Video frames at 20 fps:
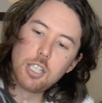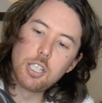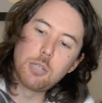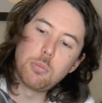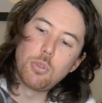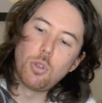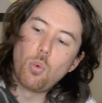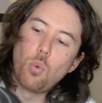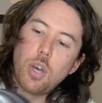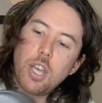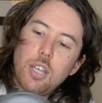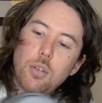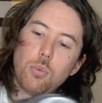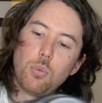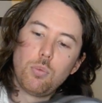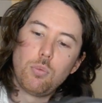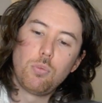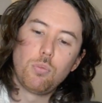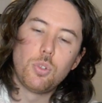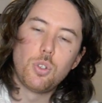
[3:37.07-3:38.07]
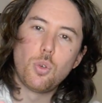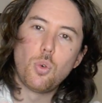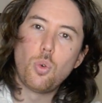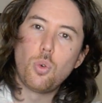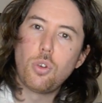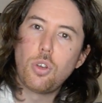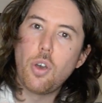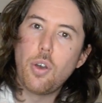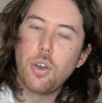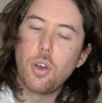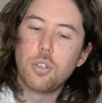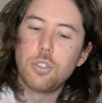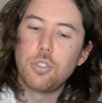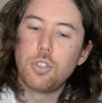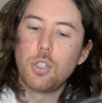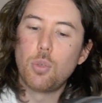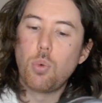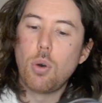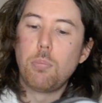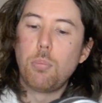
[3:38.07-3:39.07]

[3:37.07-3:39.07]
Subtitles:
some of the weight was all going onto this